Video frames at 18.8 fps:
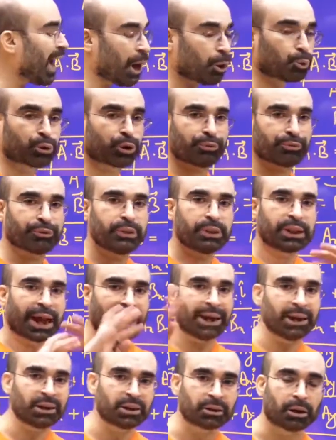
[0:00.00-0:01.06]
out of
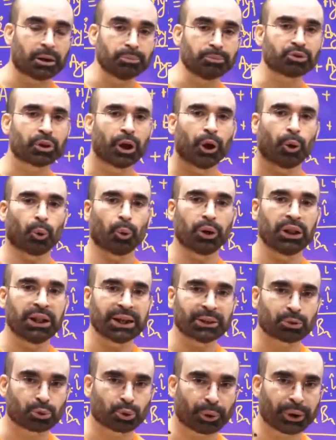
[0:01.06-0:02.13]
9 terms, only
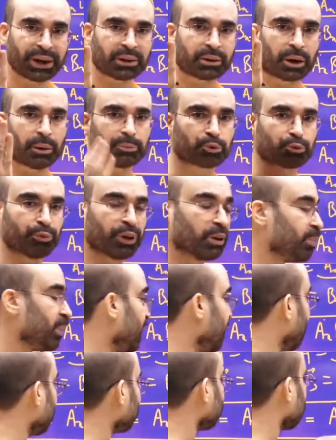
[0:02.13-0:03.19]
3 terms will be
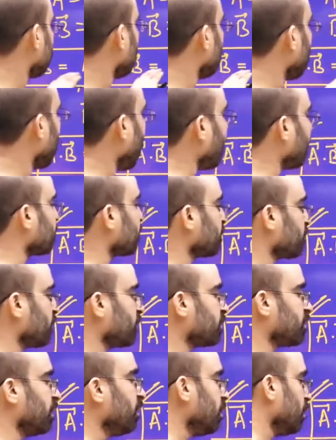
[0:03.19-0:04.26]
left, and this
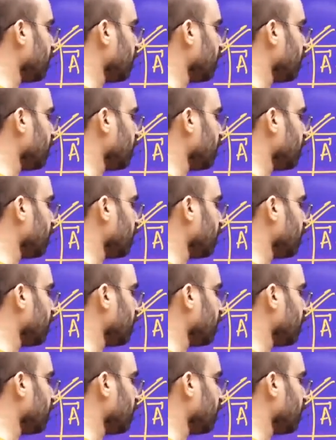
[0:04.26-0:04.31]
is the